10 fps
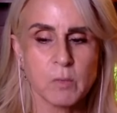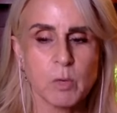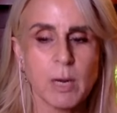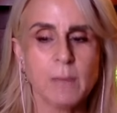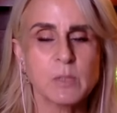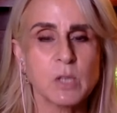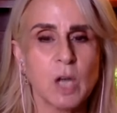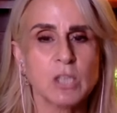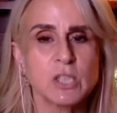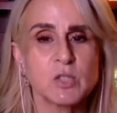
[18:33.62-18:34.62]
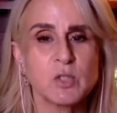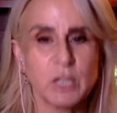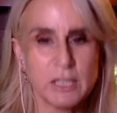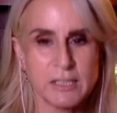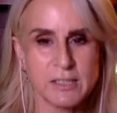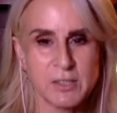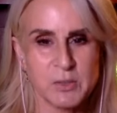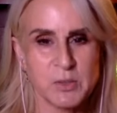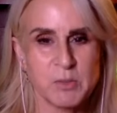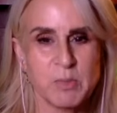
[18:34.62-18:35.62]
perhaps not as good as it
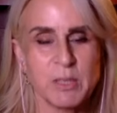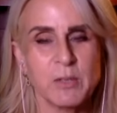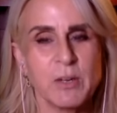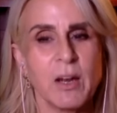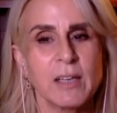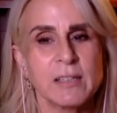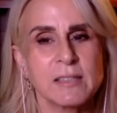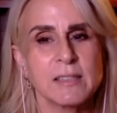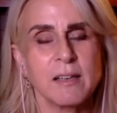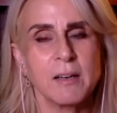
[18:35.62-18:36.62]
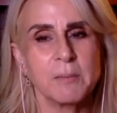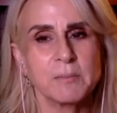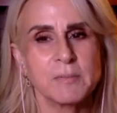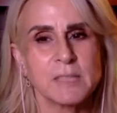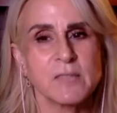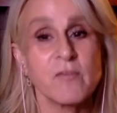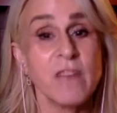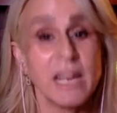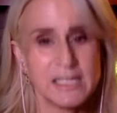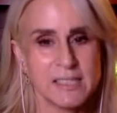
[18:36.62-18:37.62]
used to be, or not as doesn't
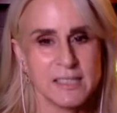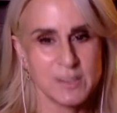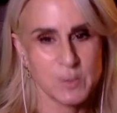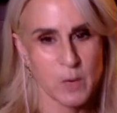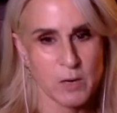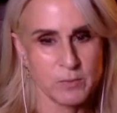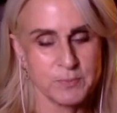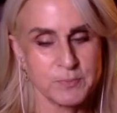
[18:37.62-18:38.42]
vet as well.